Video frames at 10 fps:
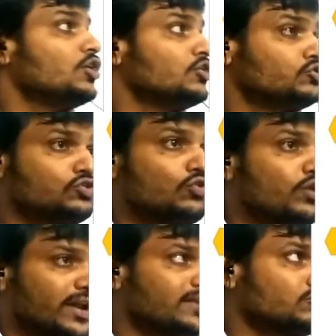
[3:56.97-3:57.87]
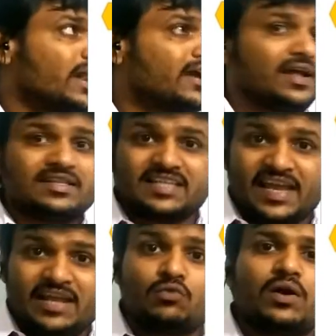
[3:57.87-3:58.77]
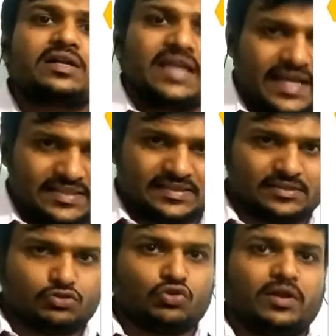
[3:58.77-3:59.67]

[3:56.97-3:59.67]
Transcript: sucrase, or I can say invertase. So